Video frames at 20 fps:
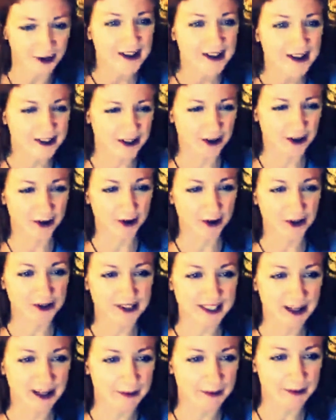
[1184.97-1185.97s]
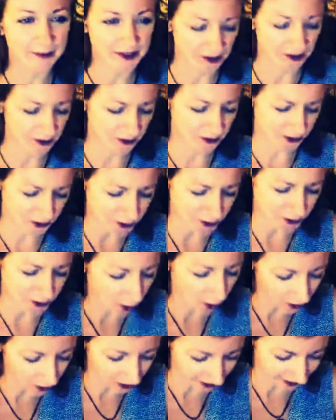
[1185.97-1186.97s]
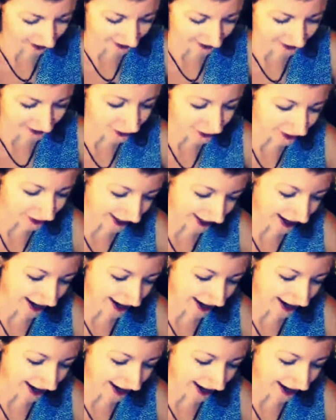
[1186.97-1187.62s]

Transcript: So you see a person who's totally